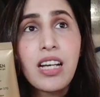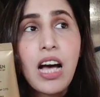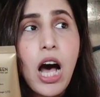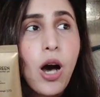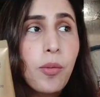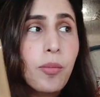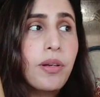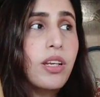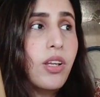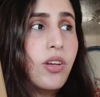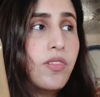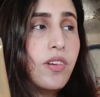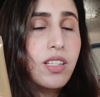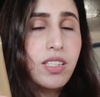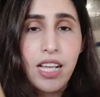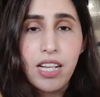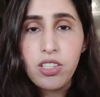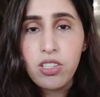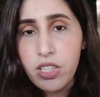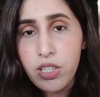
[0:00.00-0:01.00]
how many of us
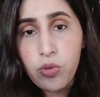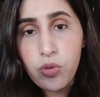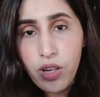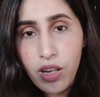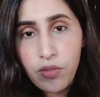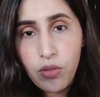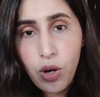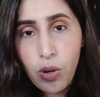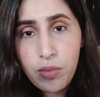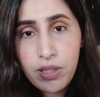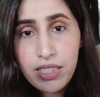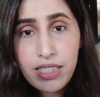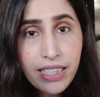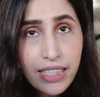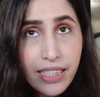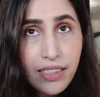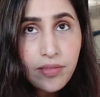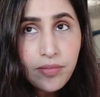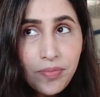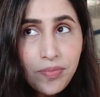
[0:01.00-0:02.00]
actually do have normal
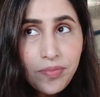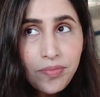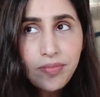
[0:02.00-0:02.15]
skin?